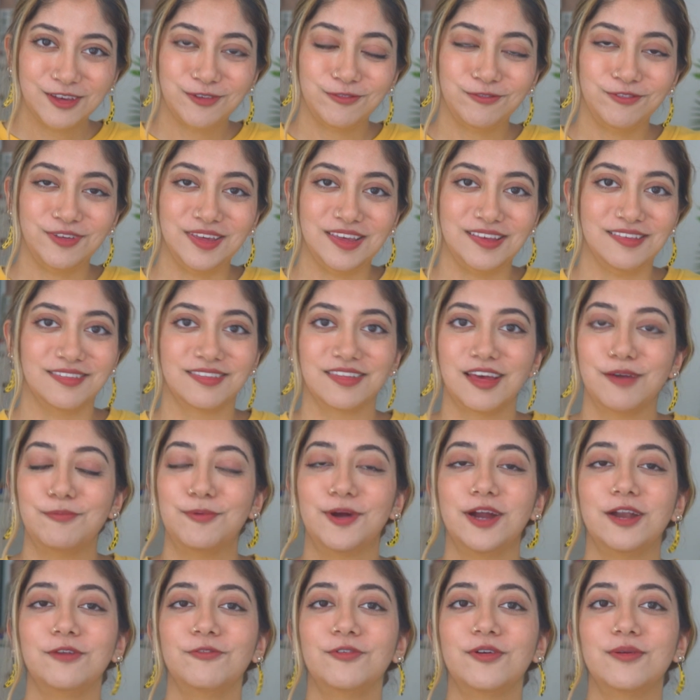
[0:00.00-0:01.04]
of fees,
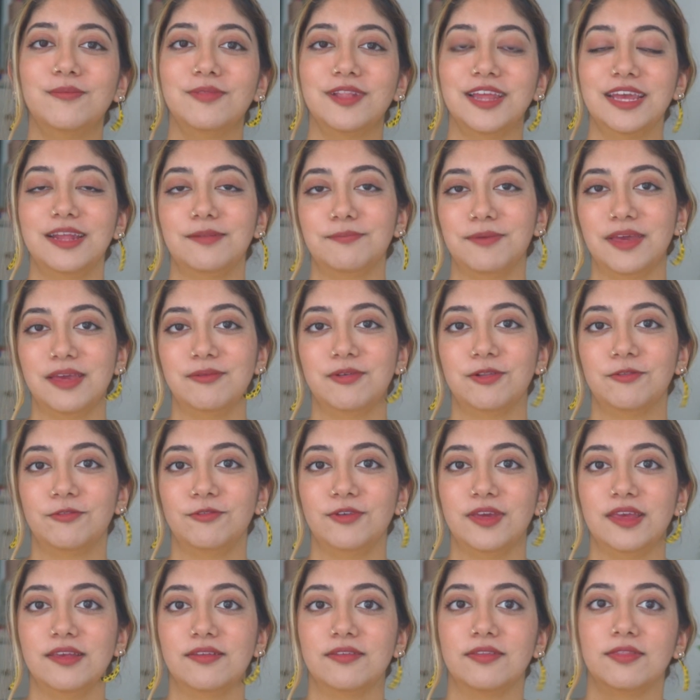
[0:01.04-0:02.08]
apart from late payment
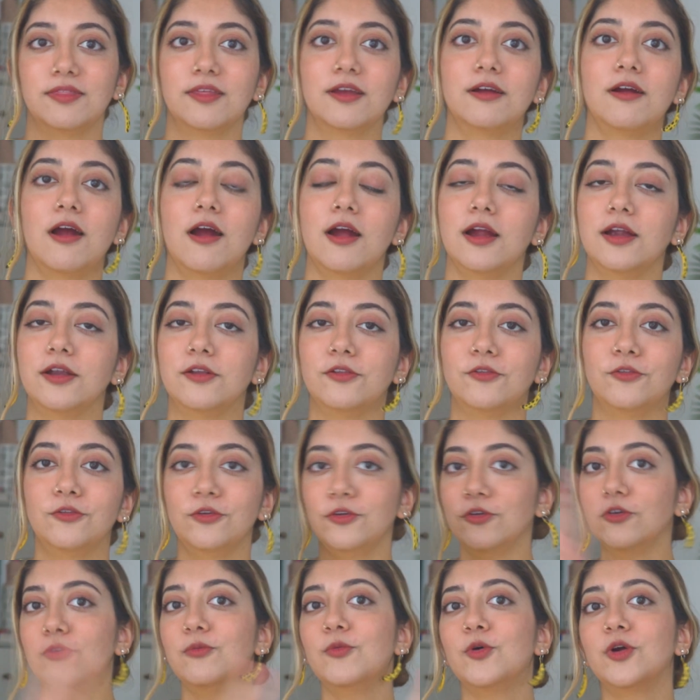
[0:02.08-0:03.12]
fees, there are
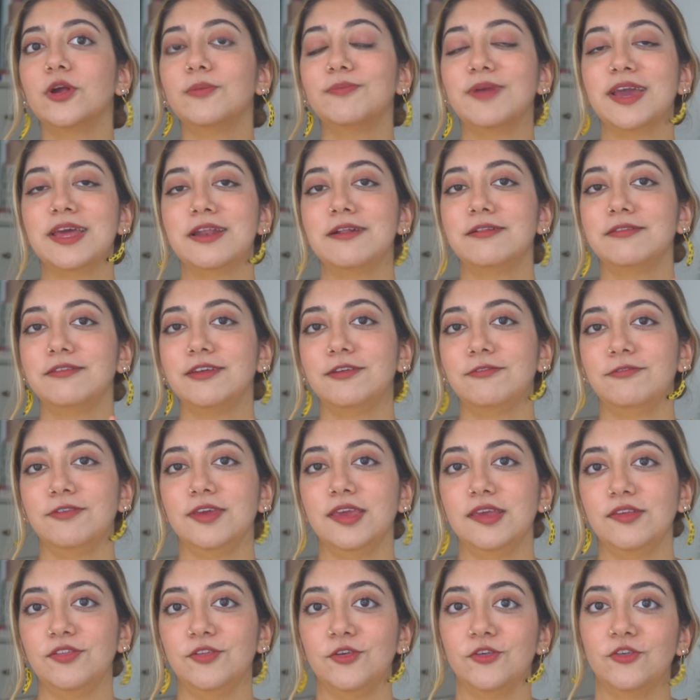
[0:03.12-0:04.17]
2 more penalty
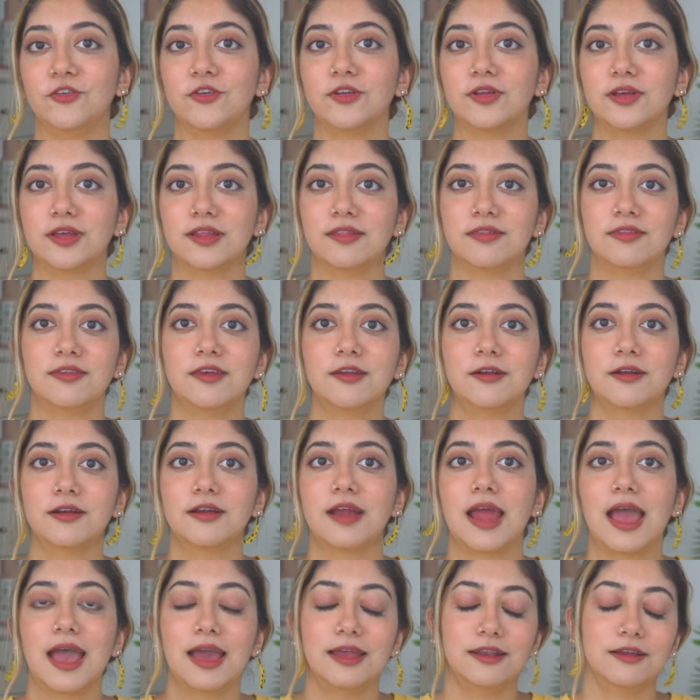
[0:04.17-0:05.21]
fees you should
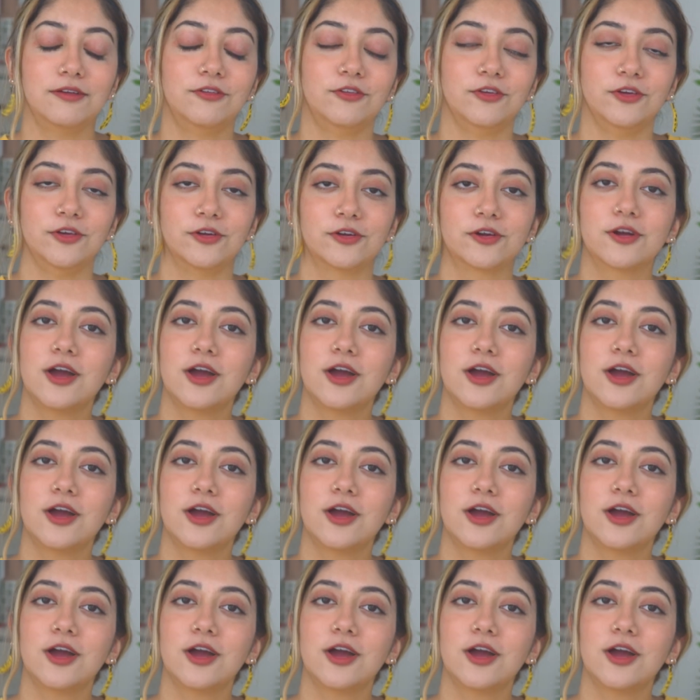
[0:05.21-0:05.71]
consider adding to your